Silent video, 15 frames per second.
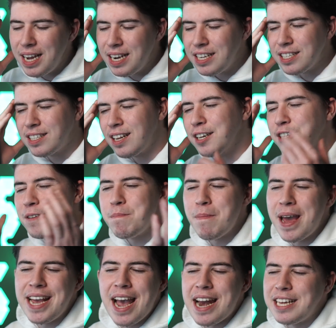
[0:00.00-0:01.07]
but it just
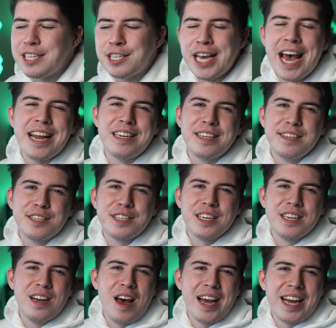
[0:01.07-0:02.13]
doesn't make any
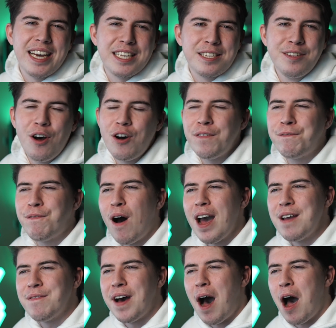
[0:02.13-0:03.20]
sense. Like, it's not a
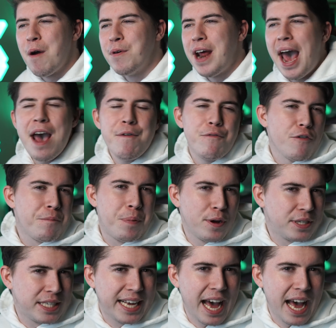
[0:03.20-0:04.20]
fight that I would ever have put